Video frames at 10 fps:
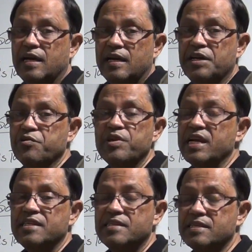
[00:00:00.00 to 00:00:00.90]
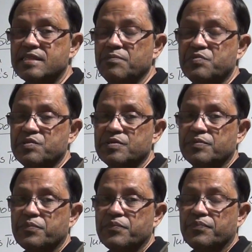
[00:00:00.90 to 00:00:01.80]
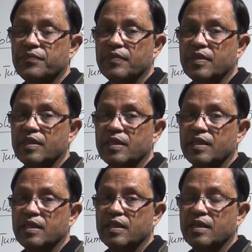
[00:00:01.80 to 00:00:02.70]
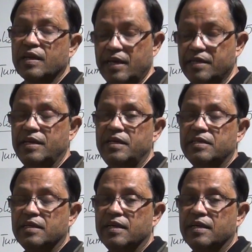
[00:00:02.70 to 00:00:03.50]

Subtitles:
urinary systems, kidney.